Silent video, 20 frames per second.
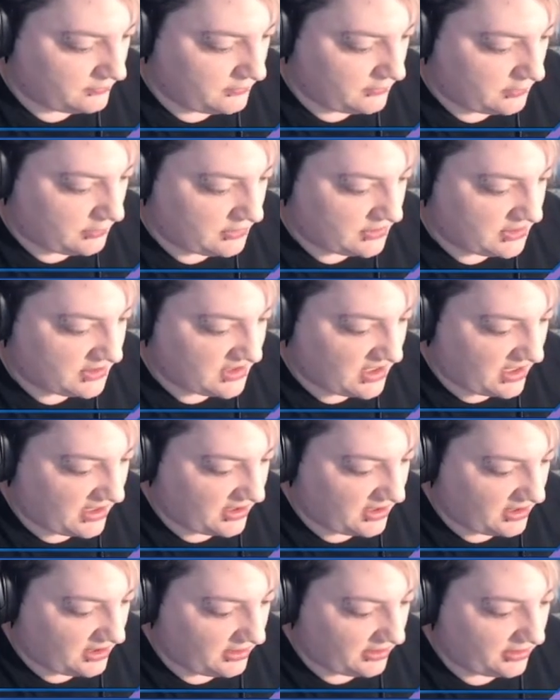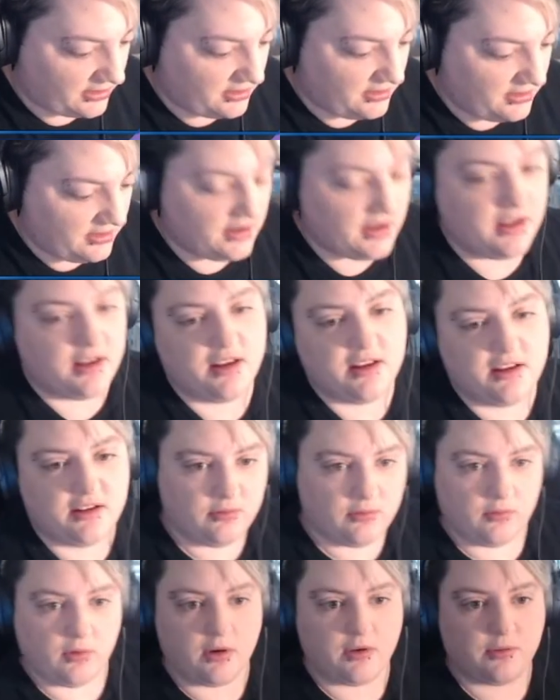which is not a color, it
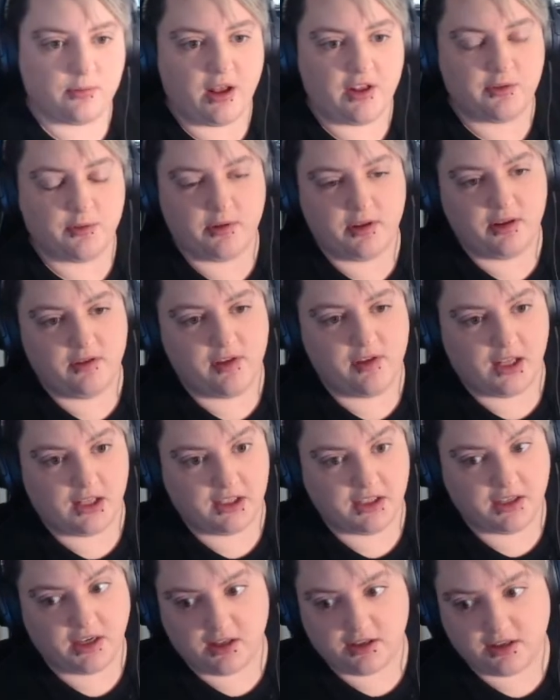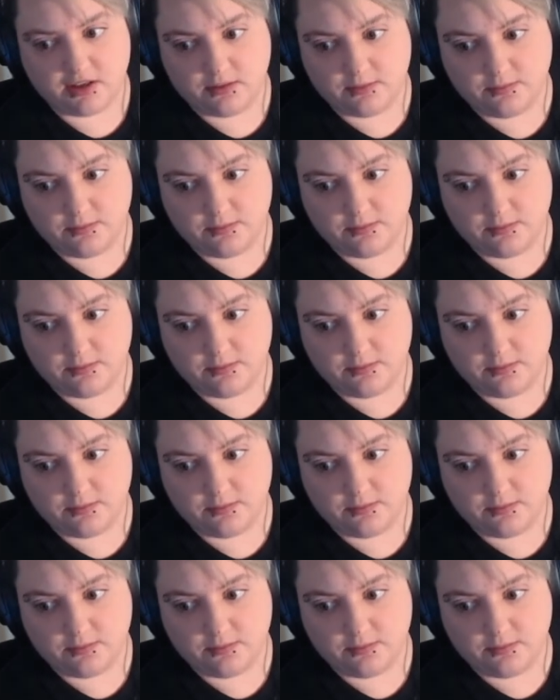responds with invalid color.